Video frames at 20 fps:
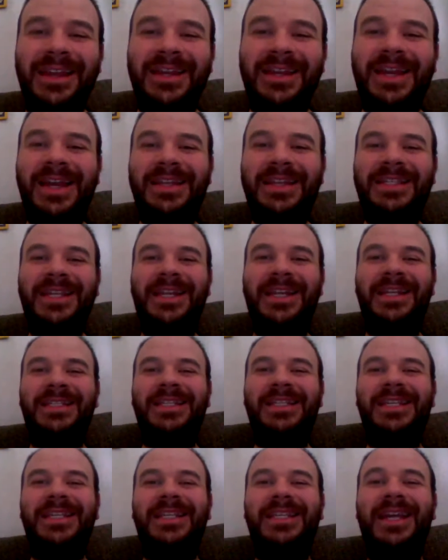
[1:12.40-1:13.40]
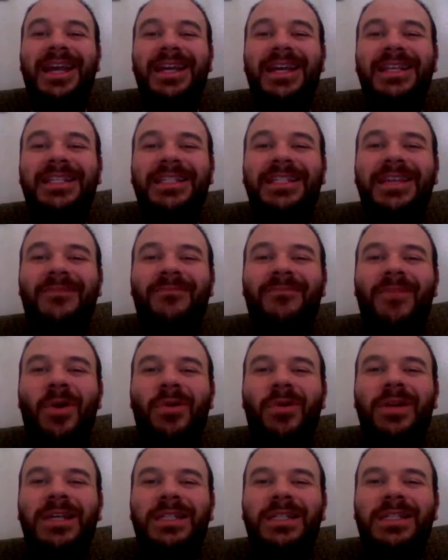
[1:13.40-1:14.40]
Now Tennessee Titans can
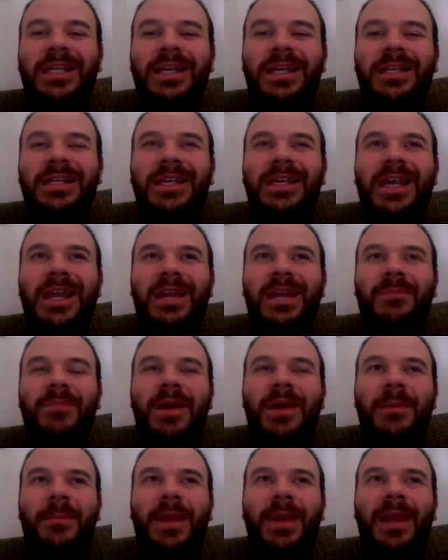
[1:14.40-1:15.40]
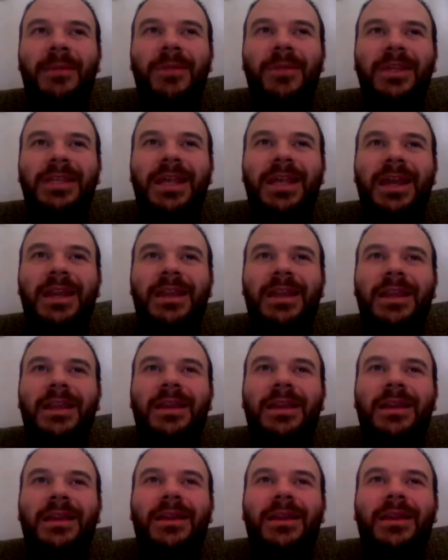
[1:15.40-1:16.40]
focus on getting Pep Hamilton.
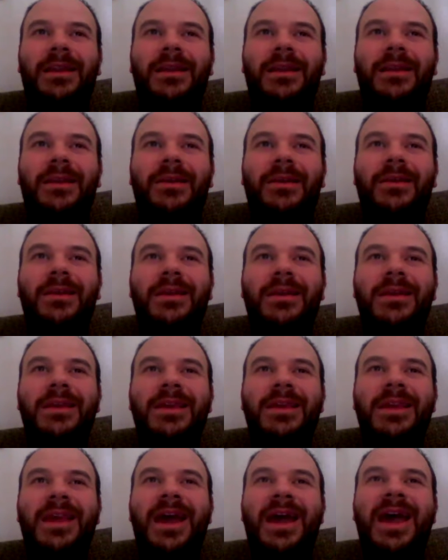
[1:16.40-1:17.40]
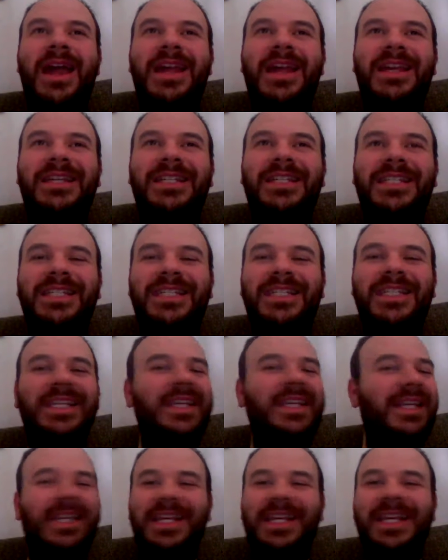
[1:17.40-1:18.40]

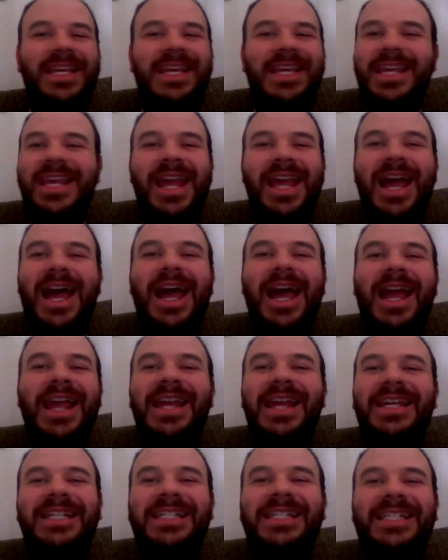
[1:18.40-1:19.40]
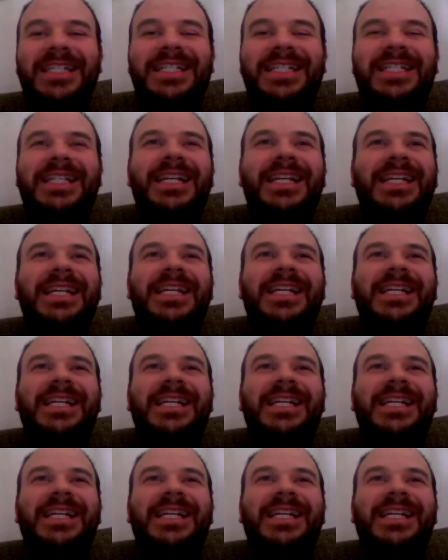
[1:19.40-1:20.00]
Yikes! Yikes!